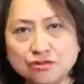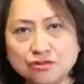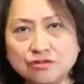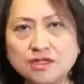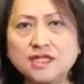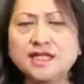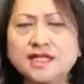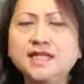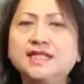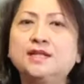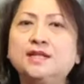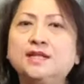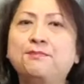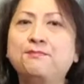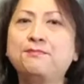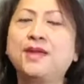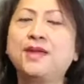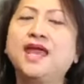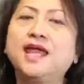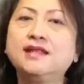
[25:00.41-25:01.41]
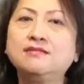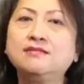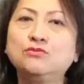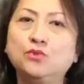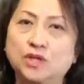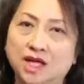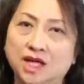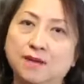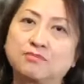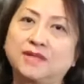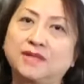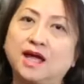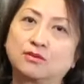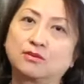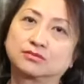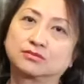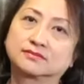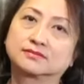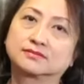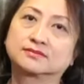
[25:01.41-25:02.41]
naturally the pain will come
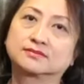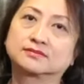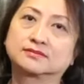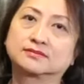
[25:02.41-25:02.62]
down.